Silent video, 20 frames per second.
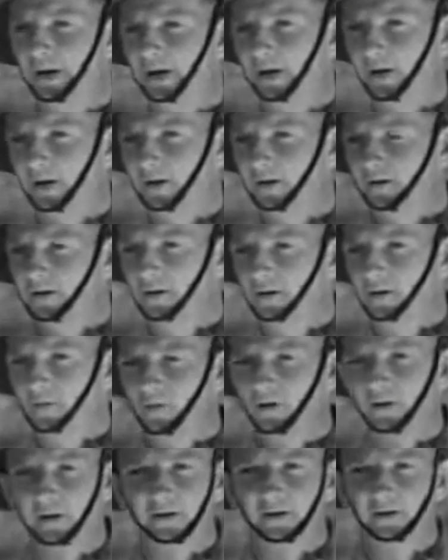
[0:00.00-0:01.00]
here,
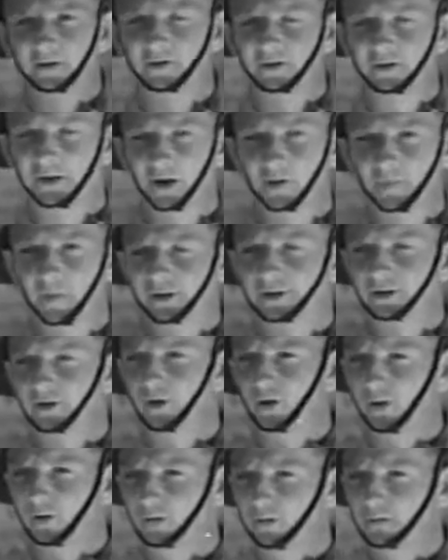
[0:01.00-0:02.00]
where it can do so
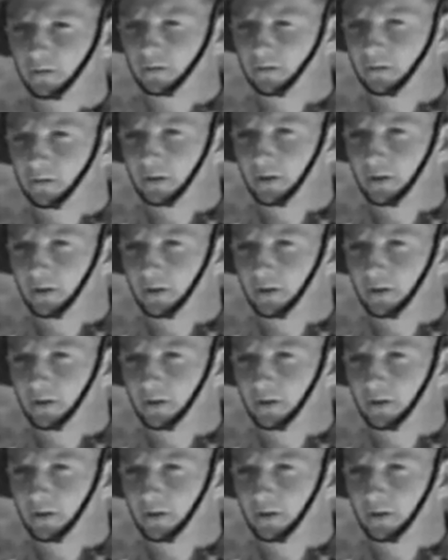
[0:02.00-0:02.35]
much good.